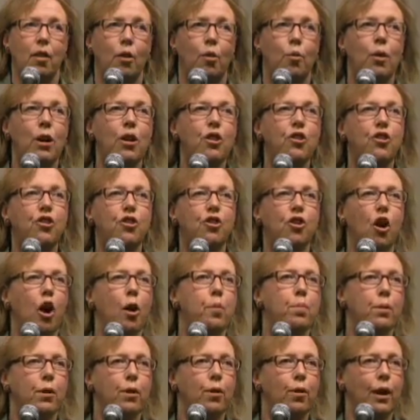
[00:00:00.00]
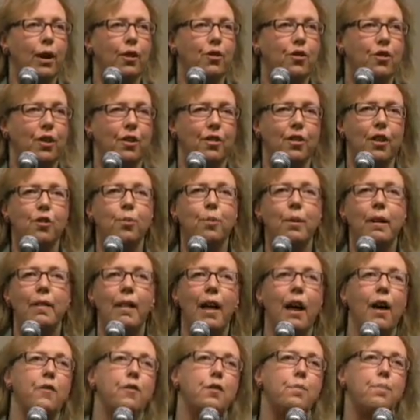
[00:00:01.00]
What sharp questions. As we
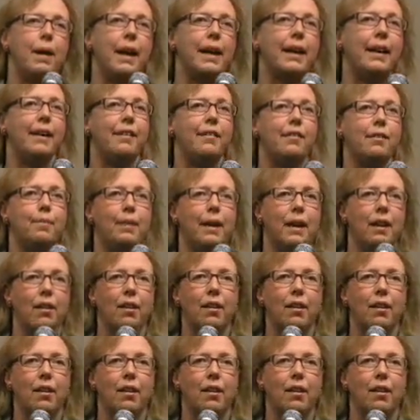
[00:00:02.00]
left, Becky Smith,